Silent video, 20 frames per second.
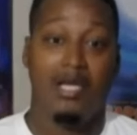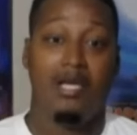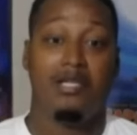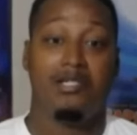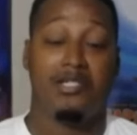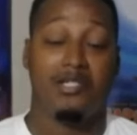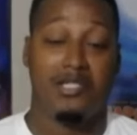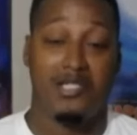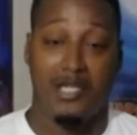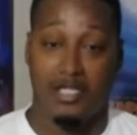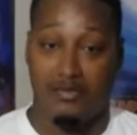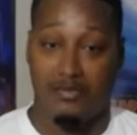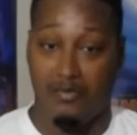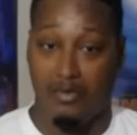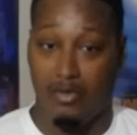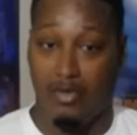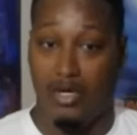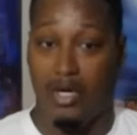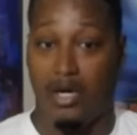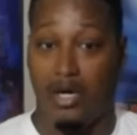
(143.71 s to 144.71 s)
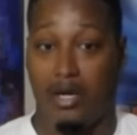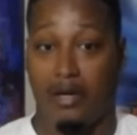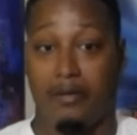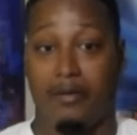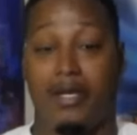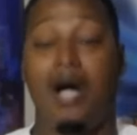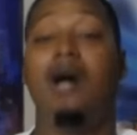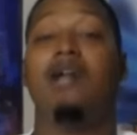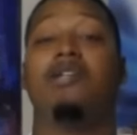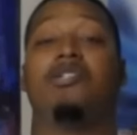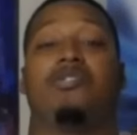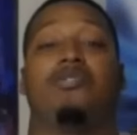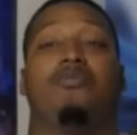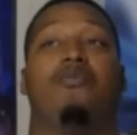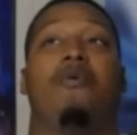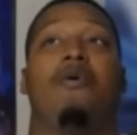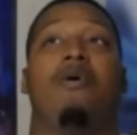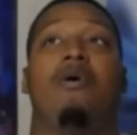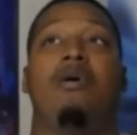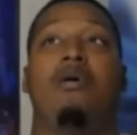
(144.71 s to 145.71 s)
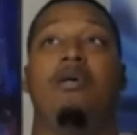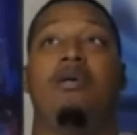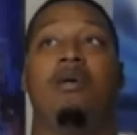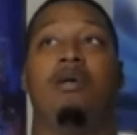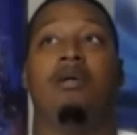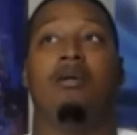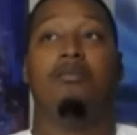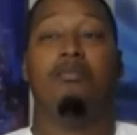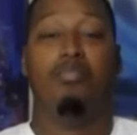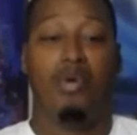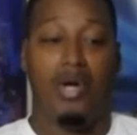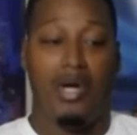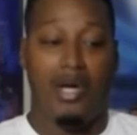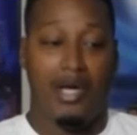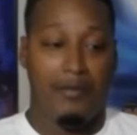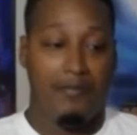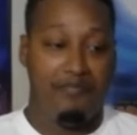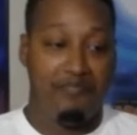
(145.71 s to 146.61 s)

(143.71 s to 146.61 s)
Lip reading: successful console. But